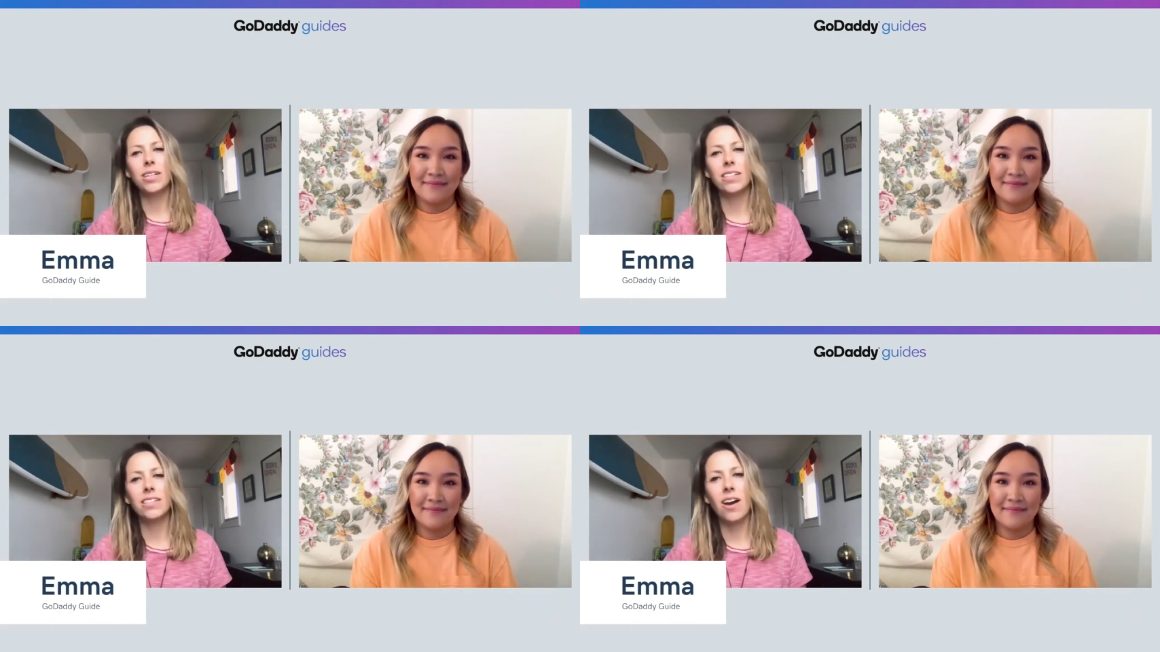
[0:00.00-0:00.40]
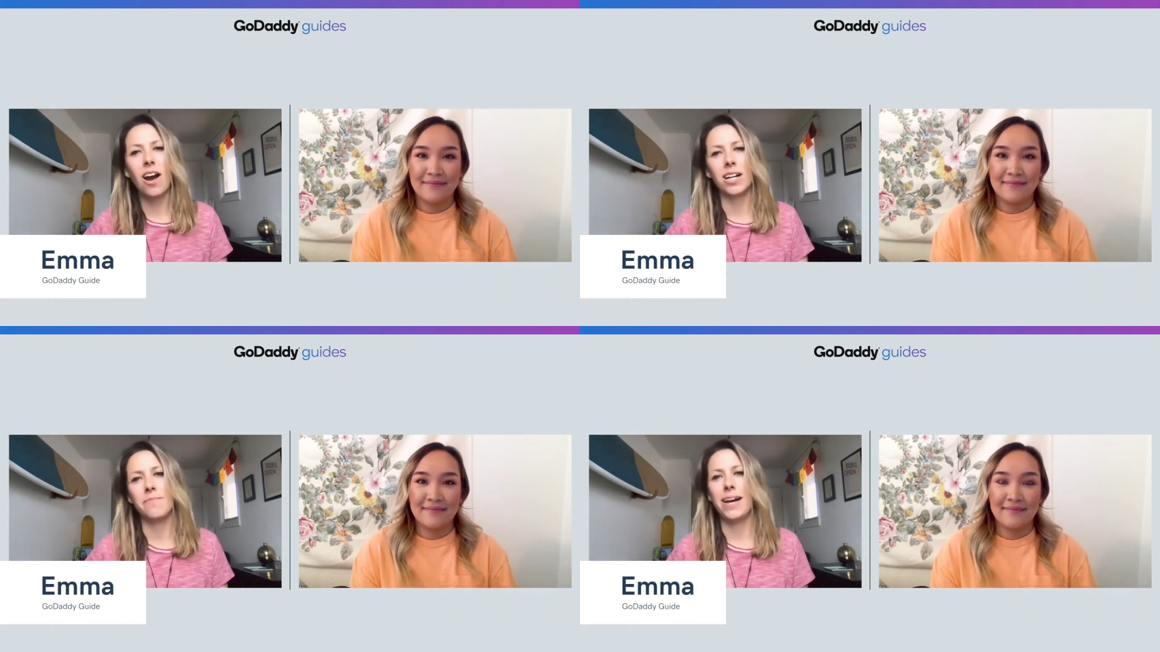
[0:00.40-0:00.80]
Speaker 1: we're going to
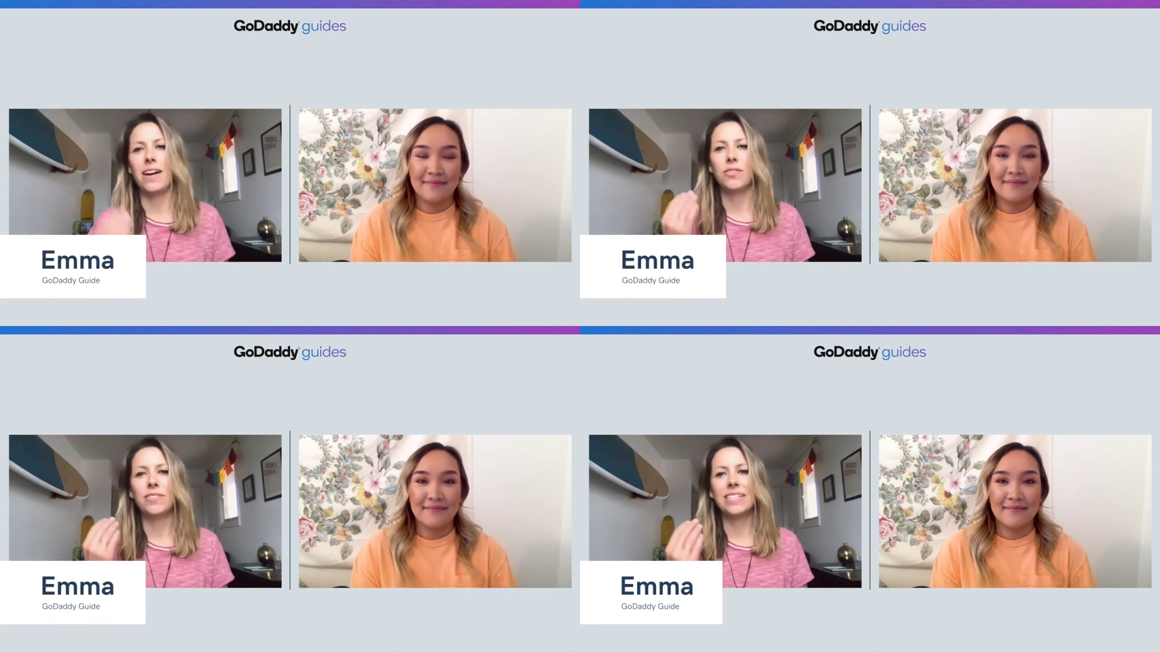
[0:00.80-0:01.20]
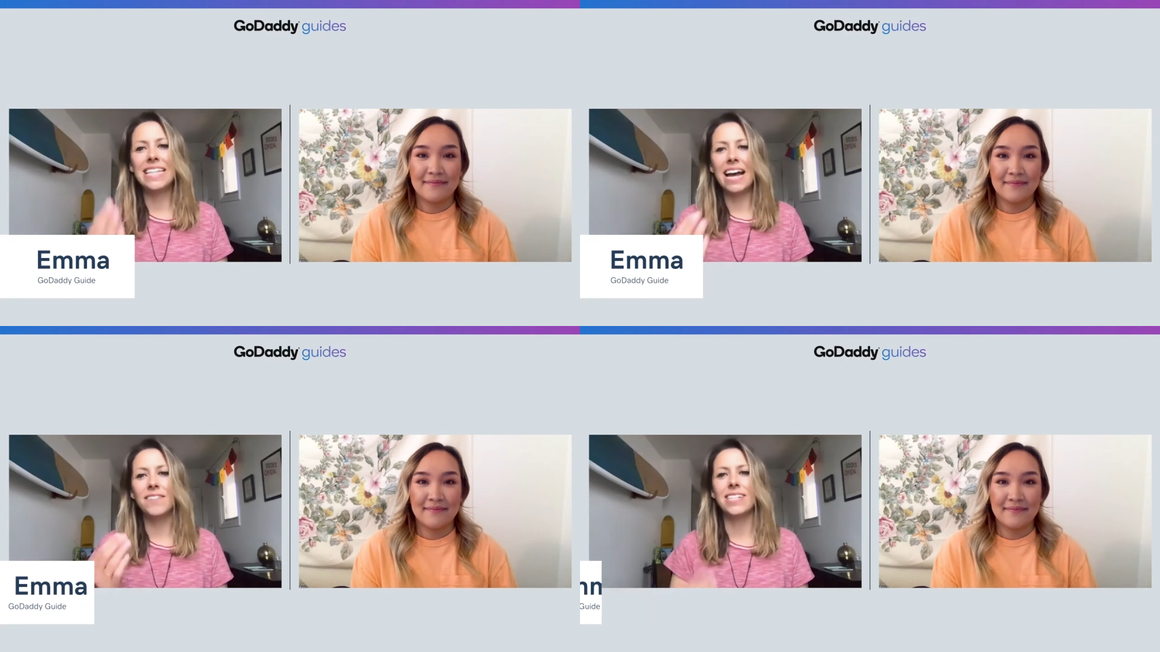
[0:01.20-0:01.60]
talk about
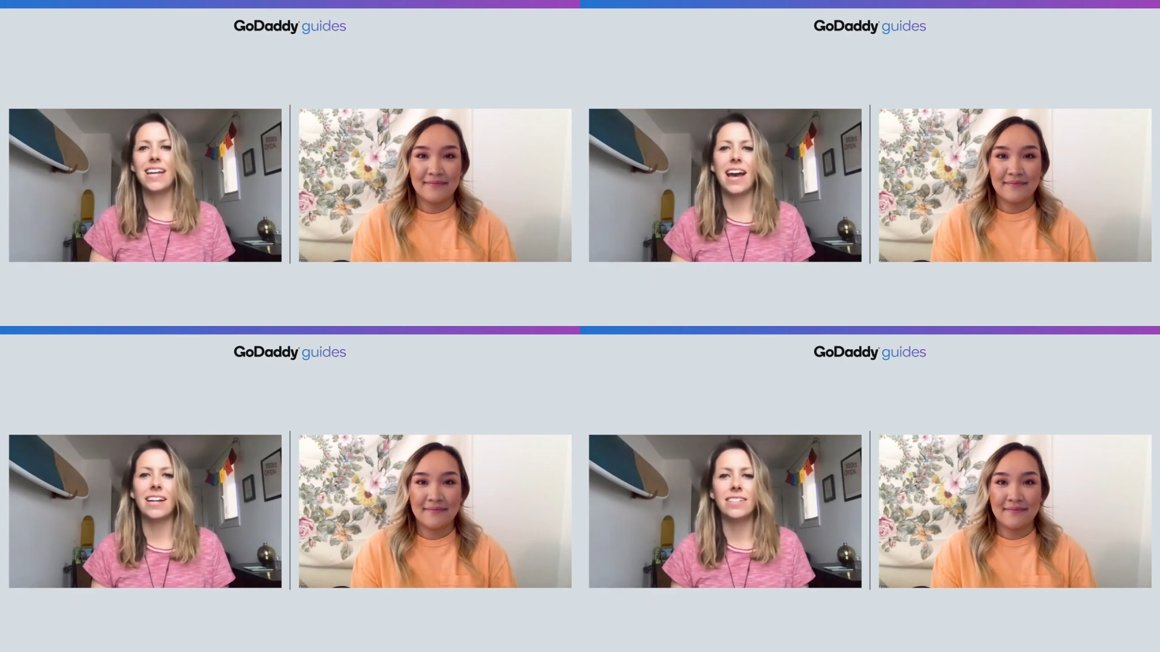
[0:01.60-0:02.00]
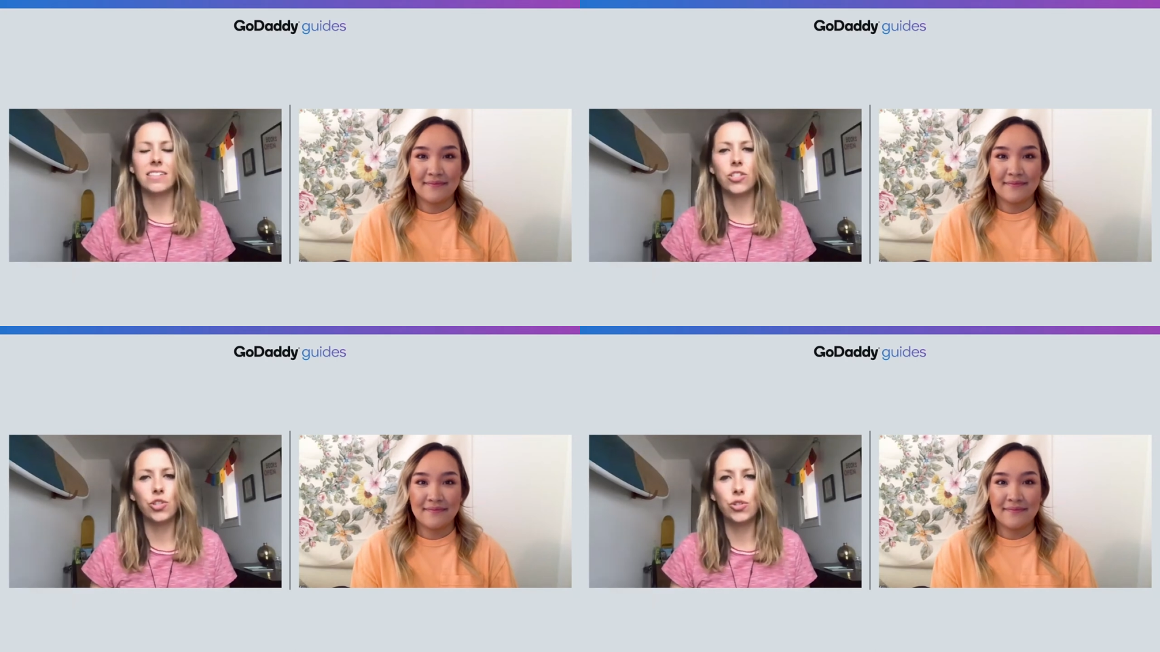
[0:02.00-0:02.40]
seven tactics